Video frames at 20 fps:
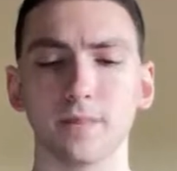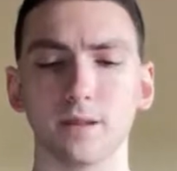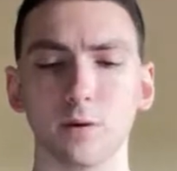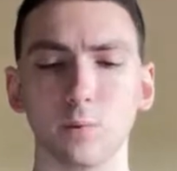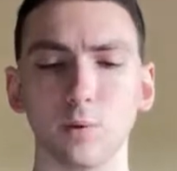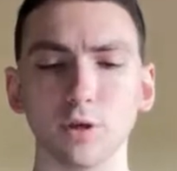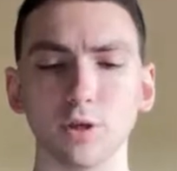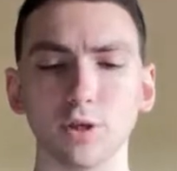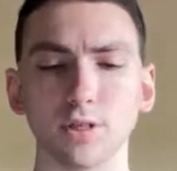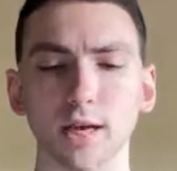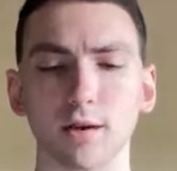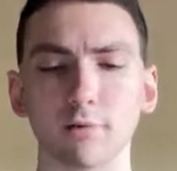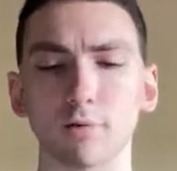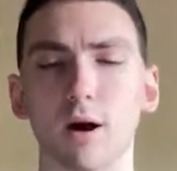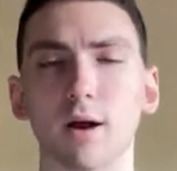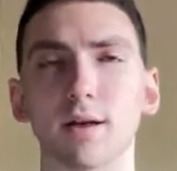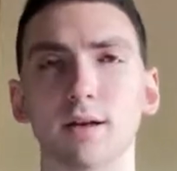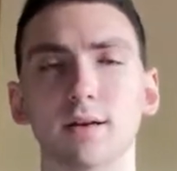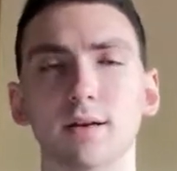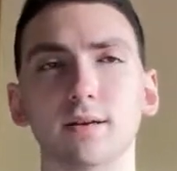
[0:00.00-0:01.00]
which is
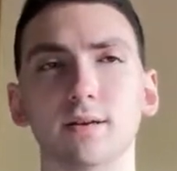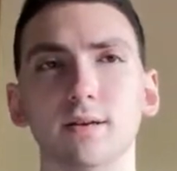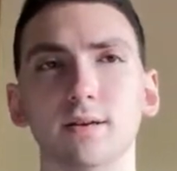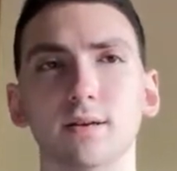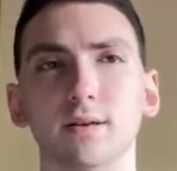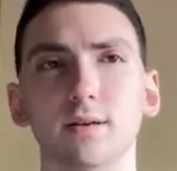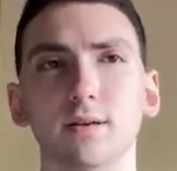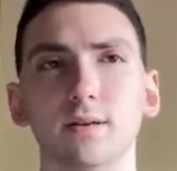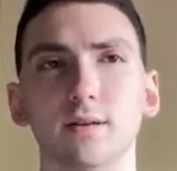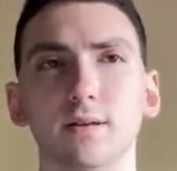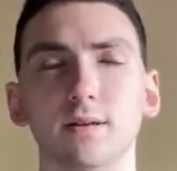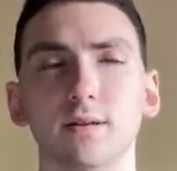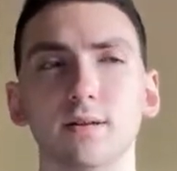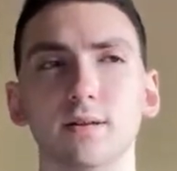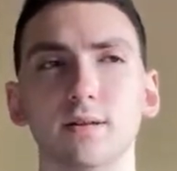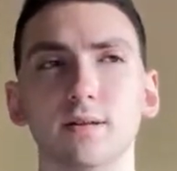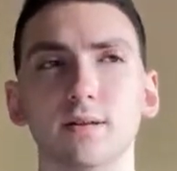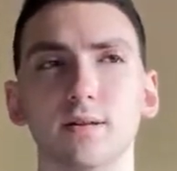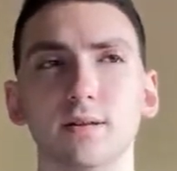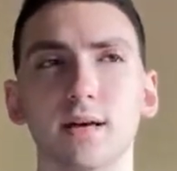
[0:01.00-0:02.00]
ironic
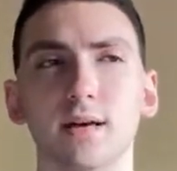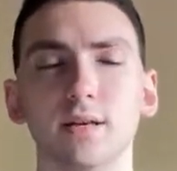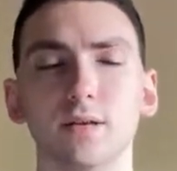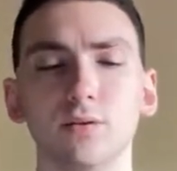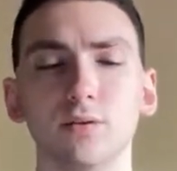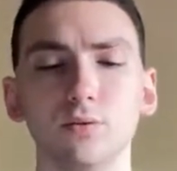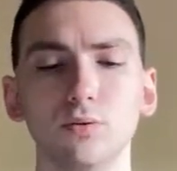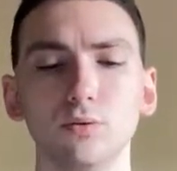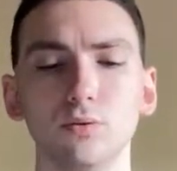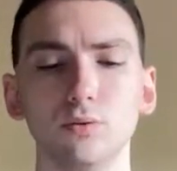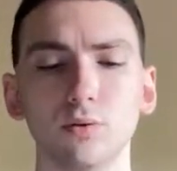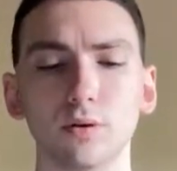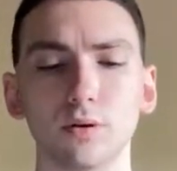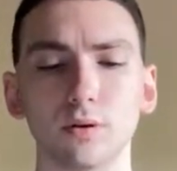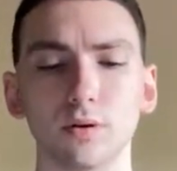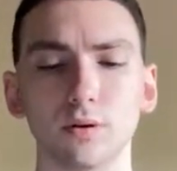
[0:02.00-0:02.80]
that you